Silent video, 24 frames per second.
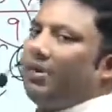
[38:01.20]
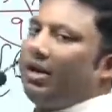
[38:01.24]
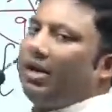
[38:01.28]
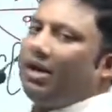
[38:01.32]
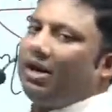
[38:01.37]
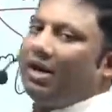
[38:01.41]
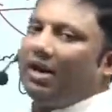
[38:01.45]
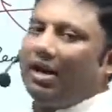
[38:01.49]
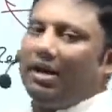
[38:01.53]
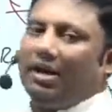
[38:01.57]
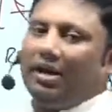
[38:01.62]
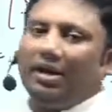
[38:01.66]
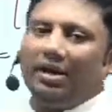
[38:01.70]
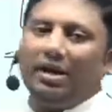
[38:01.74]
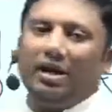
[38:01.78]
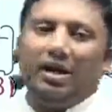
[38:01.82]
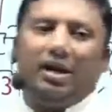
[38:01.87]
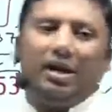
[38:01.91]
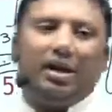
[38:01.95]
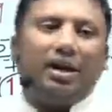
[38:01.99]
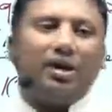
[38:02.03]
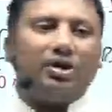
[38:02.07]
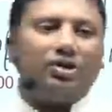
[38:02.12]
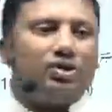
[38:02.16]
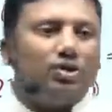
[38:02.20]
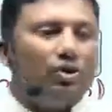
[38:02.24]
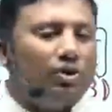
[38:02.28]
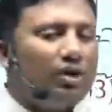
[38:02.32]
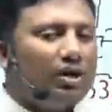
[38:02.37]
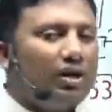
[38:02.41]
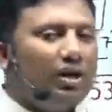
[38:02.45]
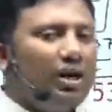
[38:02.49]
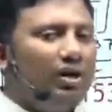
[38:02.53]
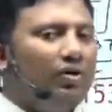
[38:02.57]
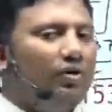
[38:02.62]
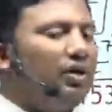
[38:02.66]
by 9, it
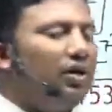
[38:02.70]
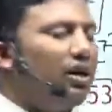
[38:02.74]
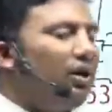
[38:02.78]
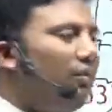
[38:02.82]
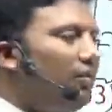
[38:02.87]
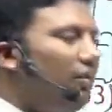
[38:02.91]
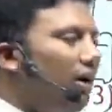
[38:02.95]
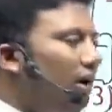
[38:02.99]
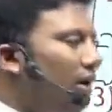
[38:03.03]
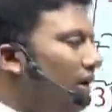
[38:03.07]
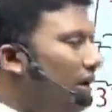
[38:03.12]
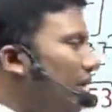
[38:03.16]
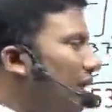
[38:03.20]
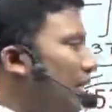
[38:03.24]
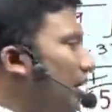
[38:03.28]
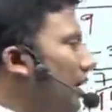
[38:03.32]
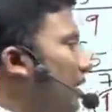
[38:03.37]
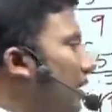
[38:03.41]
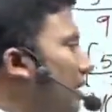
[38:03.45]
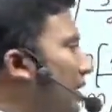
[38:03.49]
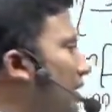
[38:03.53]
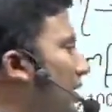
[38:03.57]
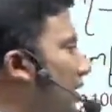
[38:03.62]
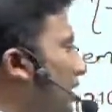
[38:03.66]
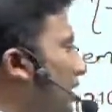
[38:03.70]
should give remainder